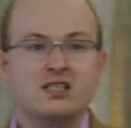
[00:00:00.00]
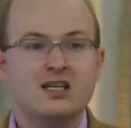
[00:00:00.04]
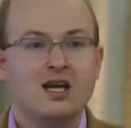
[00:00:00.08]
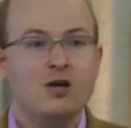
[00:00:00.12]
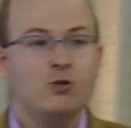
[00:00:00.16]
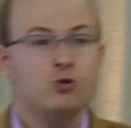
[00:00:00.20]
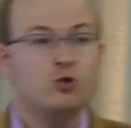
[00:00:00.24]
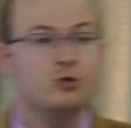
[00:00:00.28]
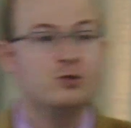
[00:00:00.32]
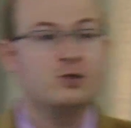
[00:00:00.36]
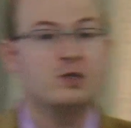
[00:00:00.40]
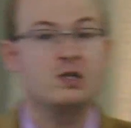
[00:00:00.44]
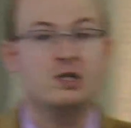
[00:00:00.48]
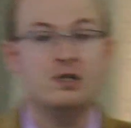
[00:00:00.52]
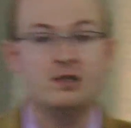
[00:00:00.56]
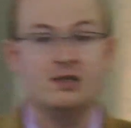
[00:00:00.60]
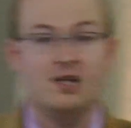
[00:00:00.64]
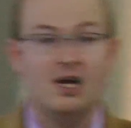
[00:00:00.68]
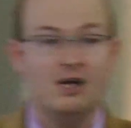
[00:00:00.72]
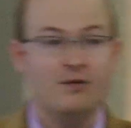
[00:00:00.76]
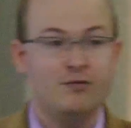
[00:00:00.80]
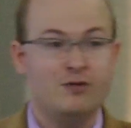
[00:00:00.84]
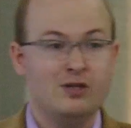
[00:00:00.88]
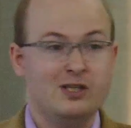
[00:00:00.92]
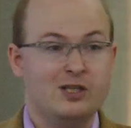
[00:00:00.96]
now
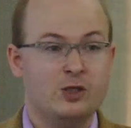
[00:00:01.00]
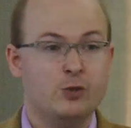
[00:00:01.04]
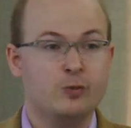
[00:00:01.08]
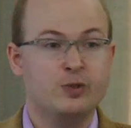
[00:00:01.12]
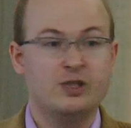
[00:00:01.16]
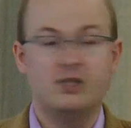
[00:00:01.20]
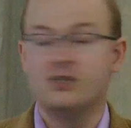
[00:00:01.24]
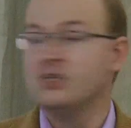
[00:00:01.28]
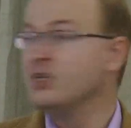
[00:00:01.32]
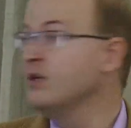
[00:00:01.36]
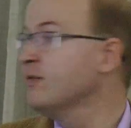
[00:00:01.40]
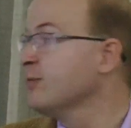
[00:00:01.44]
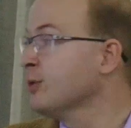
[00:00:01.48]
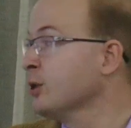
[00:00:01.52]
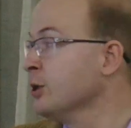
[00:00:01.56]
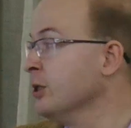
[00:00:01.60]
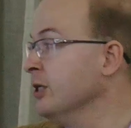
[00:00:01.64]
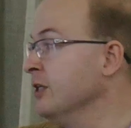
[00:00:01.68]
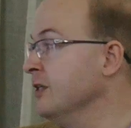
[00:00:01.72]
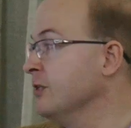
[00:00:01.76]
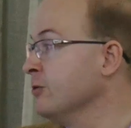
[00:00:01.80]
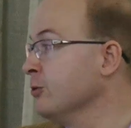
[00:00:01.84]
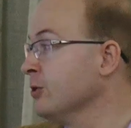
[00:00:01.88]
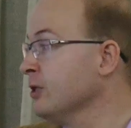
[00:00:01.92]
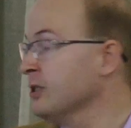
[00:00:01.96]
dive a little bit deeper
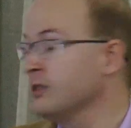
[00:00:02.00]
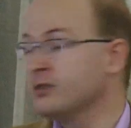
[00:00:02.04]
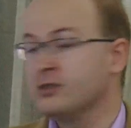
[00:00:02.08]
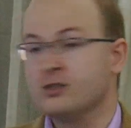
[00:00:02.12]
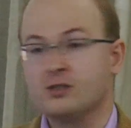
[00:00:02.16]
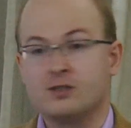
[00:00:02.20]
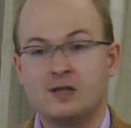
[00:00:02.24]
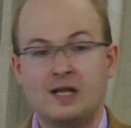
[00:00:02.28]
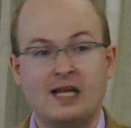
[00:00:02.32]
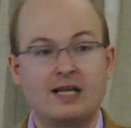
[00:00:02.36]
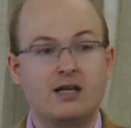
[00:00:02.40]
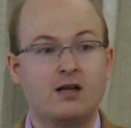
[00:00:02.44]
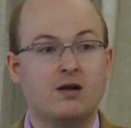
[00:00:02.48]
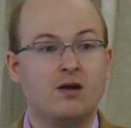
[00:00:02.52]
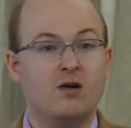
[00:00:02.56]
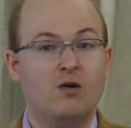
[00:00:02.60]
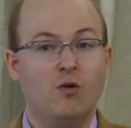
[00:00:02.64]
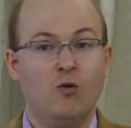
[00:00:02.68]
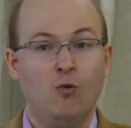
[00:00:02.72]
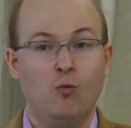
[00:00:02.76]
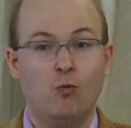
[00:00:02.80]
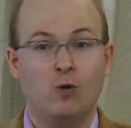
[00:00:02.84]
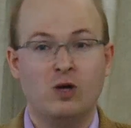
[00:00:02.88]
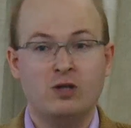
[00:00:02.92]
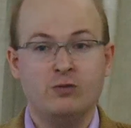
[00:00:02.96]
into this. Like
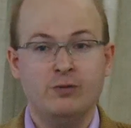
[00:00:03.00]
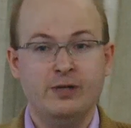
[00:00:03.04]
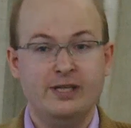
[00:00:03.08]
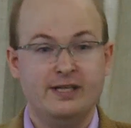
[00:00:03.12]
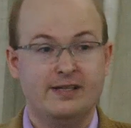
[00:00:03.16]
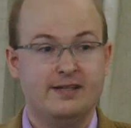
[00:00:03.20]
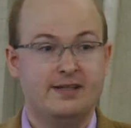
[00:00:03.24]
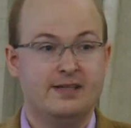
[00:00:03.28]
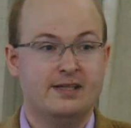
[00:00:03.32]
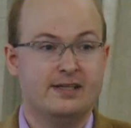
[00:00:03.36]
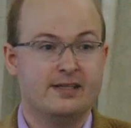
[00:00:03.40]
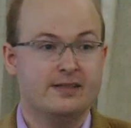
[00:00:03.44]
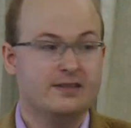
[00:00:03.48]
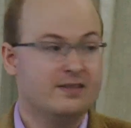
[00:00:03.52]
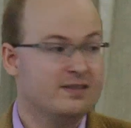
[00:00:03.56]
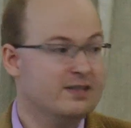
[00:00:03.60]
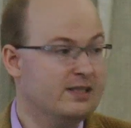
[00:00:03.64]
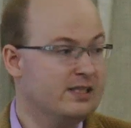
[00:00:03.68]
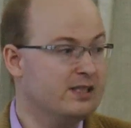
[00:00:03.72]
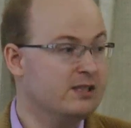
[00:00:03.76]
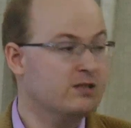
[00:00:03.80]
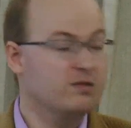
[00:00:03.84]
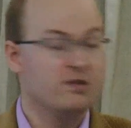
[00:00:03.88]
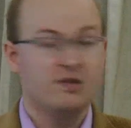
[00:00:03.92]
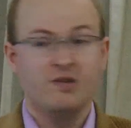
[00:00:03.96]
what we did
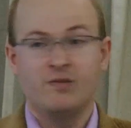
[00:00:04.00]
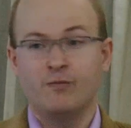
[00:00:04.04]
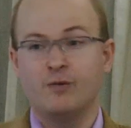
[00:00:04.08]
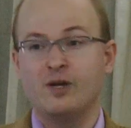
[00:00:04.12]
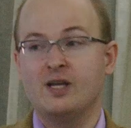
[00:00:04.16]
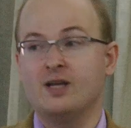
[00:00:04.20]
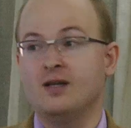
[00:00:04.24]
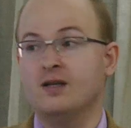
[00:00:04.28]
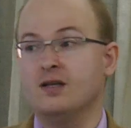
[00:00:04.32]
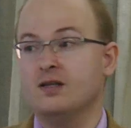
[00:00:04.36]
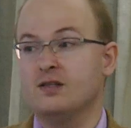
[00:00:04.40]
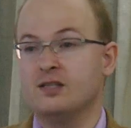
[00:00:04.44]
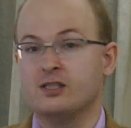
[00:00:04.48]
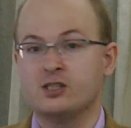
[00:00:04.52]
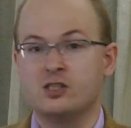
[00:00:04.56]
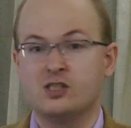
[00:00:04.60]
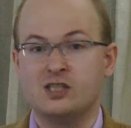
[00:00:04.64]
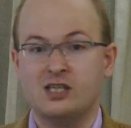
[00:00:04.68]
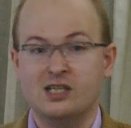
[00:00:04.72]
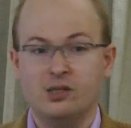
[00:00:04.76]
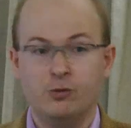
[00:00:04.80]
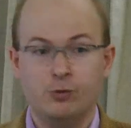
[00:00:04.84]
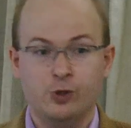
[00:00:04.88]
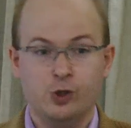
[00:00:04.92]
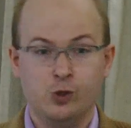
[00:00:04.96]
is we
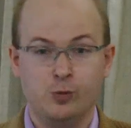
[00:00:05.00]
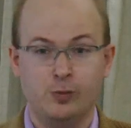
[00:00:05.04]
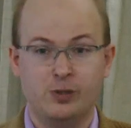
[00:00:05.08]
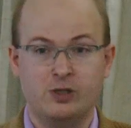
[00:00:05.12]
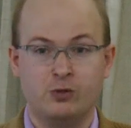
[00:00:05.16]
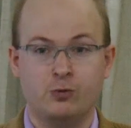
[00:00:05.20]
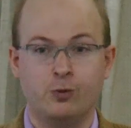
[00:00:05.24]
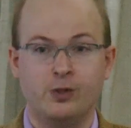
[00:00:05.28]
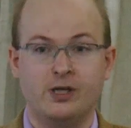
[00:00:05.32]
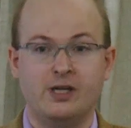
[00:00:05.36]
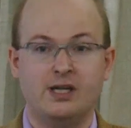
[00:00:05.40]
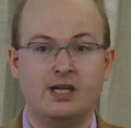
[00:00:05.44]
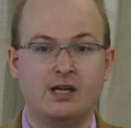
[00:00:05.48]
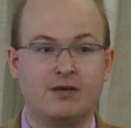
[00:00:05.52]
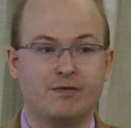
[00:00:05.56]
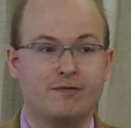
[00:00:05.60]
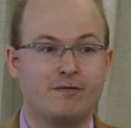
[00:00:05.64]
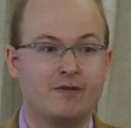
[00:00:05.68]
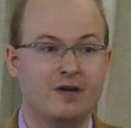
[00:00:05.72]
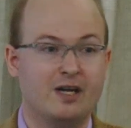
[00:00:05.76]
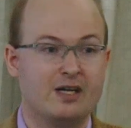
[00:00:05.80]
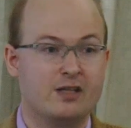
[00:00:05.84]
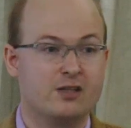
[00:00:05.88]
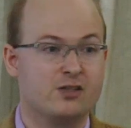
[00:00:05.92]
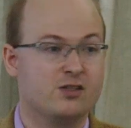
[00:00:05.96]
distinguished between the
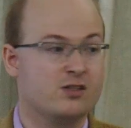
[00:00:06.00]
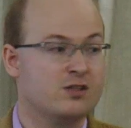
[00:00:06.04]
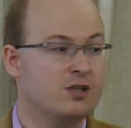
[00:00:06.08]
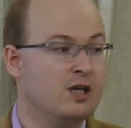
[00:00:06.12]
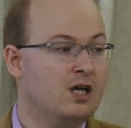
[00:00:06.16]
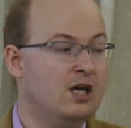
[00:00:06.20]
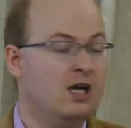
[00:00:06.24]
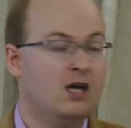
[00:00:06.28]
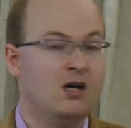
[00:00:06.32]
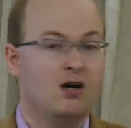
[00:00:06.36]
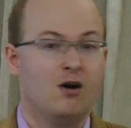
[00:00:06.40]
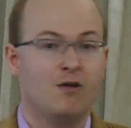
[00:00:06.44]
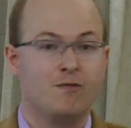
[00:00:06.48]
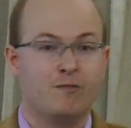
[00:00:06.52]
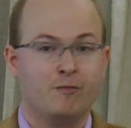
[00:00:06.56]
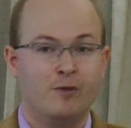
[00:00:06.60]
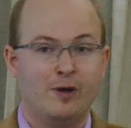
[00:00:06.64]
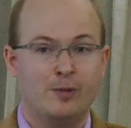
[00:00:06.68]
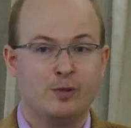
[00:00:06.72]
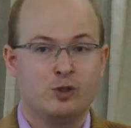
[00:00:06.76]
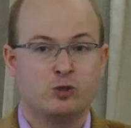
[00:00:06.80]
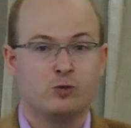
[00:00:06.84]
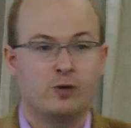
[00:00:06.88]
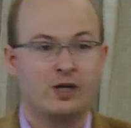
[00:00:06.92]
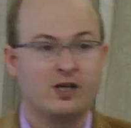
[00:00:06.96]
effects of
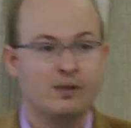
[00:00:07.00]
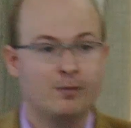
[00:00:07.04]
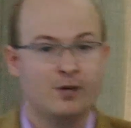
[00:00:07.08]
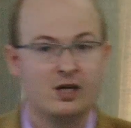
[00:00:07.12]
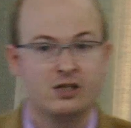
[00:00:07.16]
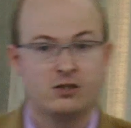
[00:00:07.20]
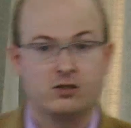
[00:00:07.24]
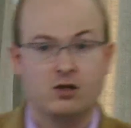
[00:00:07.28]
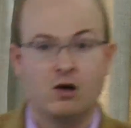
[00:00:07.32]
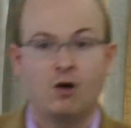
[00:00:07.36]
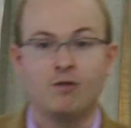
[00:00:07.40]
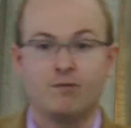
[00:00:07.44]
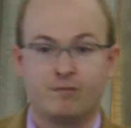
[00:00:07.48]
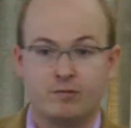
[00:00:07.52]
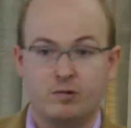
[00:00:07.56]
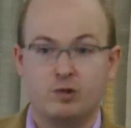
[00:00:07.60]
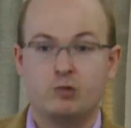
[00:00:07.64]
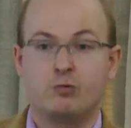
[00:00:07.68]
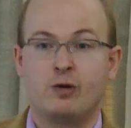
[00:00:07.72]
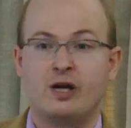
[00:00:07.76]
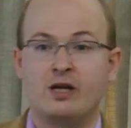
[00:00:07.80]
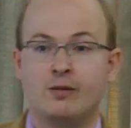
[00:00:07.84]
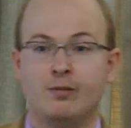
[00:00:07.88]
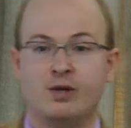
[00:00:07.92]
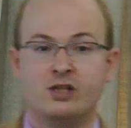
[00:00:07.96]

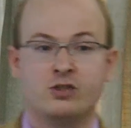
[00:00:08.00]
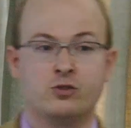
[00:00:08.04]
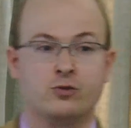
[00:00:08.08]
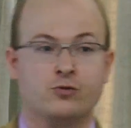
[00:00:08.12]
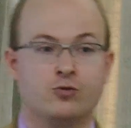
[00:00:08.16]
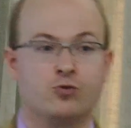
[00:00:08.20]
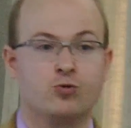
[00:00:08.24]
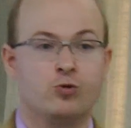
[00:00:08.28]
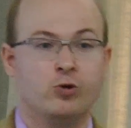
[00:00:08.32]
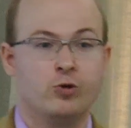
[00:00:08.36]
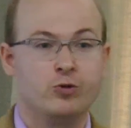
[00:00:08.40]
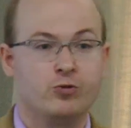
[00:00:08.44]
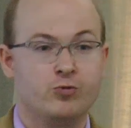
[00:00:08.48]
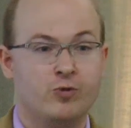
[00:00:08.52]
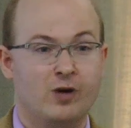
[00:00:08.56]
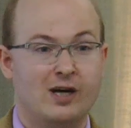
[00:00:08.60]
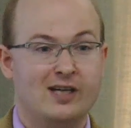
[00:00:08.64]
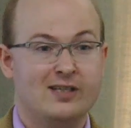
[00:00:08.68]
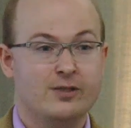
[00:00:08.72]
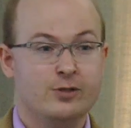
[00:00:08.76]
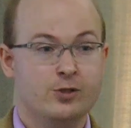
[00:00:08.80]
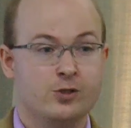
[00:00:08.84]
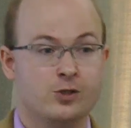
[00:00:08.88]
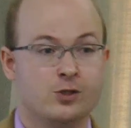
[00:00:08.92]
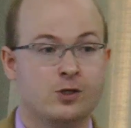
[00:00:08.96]
randomized control
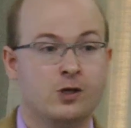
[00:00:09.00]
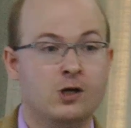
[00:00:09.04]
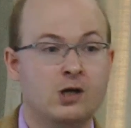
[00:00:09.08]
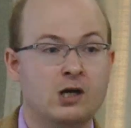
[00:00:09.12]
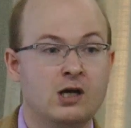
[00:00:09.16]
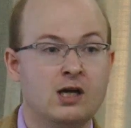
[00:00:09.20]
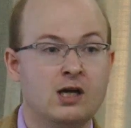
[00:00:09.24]
trials,